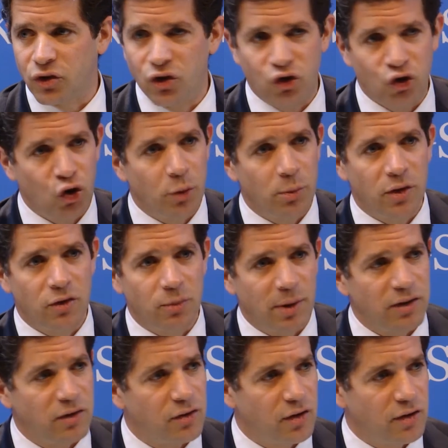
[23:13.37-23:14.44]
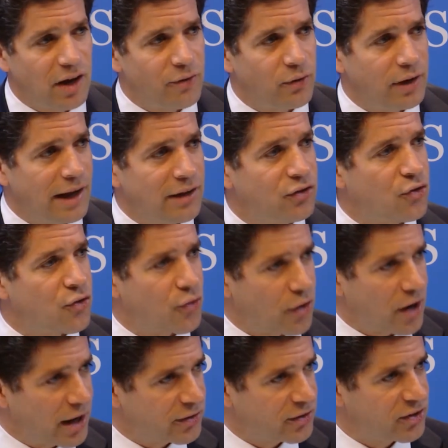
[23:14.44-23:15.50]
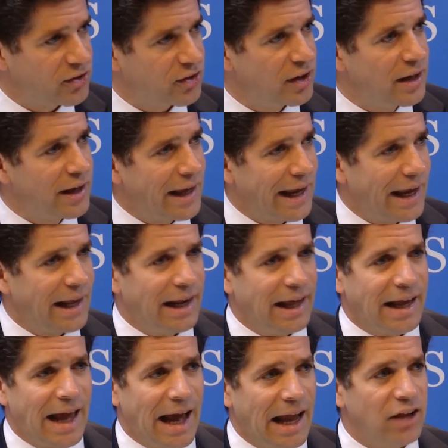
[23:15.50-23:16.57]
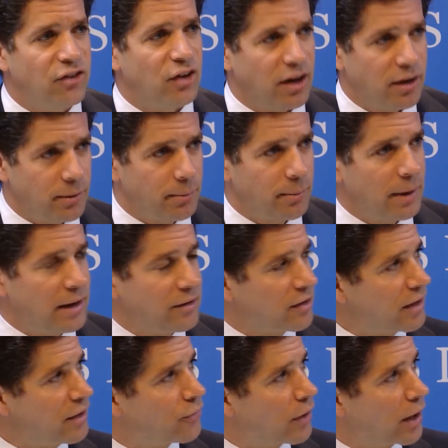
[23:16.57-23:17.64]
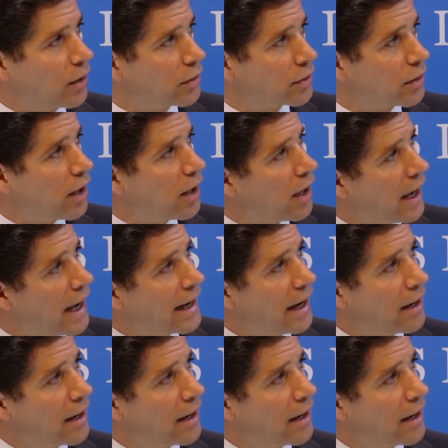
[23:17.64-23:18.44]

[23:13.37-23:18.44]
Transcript: Consumers, businesses, everyone needs trust in engaging and delivering online.